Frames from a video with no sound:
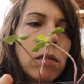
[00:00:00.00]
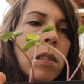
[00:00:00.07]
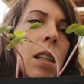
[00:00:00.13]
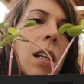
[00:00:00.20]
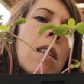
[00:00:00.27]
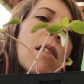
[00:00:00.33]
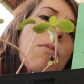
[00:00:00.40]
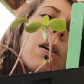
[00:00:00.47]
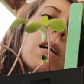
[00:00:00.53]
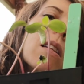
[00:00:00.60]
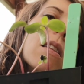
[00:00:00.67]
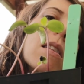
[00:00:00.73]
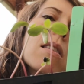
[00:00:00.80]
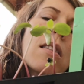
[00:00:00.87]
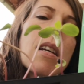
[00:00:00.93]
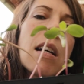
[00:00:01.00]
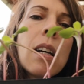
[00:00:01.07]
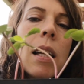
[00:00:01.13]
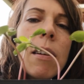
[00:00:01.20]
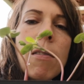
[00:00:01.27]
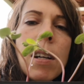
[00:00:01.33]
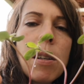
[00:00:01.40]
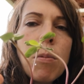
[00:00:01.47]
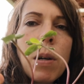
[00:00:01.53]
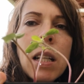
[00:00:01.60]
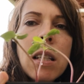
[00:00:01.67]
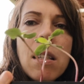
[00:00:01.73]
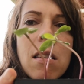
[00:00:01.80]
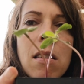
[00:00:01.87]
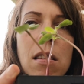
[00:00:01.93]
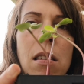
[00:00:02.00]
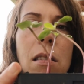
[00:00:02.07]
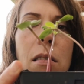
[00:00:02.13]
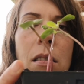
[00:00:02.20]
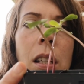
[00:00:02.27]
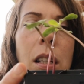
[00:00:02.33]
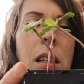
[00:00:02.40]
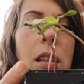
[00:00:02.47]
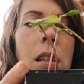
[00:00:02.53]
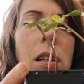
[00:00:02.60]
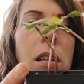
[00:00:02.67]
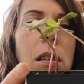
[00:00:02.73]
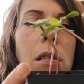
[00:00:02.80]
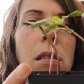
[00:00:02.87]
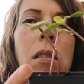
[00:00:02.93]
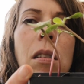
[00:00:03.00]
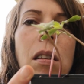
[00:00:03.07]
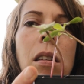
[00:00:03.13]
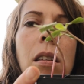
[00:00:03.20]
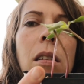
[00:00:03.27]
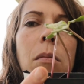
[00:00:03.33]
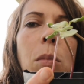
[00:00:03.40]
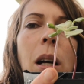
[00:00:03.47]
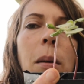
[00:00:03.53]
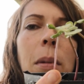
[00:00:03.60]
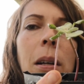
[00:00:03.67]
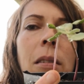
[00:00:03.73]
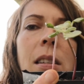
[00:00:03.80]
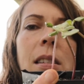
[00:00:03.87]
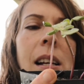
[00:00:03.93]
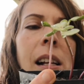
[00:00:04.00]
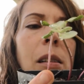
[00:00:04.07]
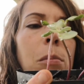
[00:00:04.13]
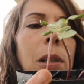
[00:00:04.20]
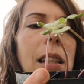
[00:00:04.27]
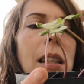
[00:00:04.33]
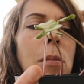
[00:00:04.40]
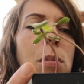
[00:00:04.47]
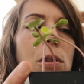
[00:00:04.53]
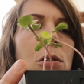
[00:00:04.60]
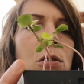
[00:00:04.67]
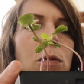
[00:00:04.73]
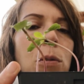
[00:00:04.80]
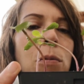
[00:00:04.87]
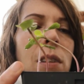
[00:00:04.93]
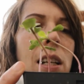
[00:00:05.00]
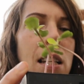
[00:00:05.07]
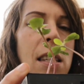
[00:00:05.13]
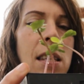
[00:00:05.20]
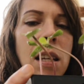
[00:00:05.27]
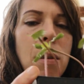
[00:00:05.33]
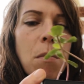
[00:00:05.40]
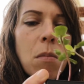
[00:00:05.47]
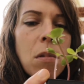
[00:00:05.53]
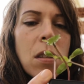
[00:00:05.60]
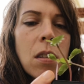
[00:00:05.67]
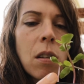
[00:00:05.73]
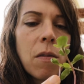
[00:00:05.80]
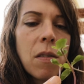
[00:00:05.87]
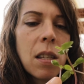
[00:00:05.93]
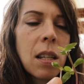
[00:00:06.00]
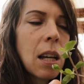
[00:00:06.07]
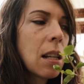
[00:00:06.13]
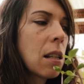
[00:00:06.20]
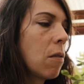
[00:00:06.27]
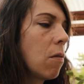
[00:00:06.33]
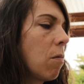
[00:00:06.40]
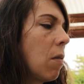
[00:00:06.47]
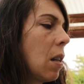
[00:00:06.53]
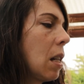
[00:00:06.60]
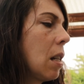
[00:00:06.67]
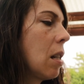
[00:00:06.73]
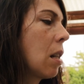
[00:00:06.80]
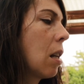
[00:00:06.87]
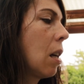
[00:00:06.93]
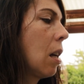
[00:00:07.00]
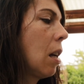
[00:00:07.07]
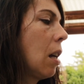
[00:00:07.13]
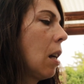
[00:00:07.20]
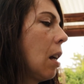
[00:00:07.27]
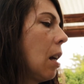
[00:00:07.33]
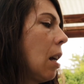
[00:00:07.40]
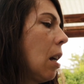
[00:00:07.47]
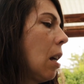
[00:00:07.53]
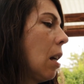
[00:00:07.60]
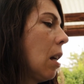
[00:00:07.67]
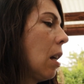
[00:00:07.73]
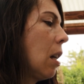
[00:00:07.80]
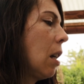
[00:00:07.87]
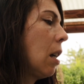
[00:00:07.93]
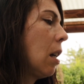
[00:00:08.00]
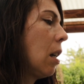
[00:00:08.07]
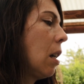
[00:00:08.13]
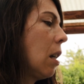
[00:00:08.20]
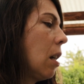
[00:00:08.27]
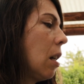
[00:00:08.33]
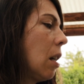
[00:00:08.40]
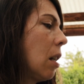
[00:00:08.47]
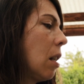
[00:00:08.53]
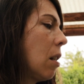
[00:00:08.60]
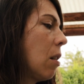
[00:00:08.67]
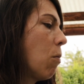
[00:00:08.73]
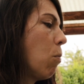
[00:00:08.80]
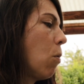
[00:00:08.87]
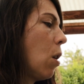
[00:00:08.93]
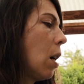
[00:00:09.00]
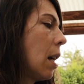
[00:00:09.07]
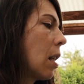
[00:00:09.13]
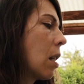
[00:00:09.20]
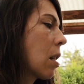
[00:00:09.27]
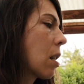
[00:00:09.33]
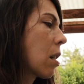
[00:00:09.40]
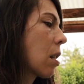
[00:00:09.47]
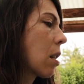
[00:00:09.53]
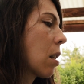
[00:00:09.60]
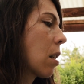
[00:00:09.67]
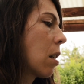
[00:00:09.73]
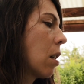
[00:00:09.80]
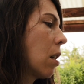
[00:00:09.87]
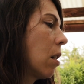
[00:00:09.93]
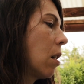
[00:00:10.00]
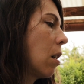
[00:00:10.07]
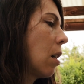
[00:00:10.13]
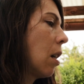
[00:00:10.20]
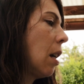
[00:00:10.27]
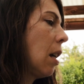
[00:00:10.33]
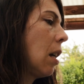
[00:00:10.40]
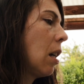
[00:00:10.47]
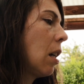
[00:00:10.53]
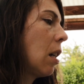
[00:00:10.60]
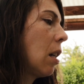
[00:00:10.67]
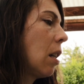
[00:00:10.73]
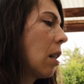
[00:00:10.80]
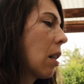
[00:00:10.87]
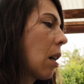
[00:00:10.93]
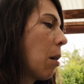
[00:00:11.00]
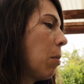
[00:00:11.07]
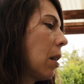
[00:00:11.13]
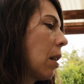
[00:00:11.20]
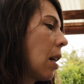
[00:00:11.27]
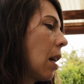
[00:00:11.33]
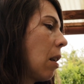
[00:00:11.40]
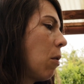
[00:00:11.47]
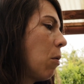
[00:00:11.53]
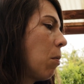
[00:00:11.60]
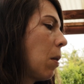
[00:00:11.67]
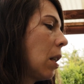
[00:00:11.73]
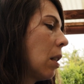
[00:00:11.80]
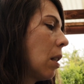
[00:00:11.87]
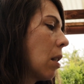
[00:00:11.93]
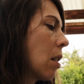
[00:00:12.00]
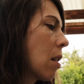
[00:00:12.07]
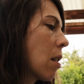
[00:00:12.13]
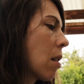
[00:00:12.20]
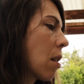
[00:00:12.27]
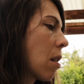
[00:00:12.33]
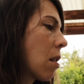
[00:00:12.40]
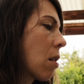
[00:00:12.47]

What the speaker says: These ones are red ones. You might be able to tell by their beautiful red stems. I've started red and white and a couple of yellow ones.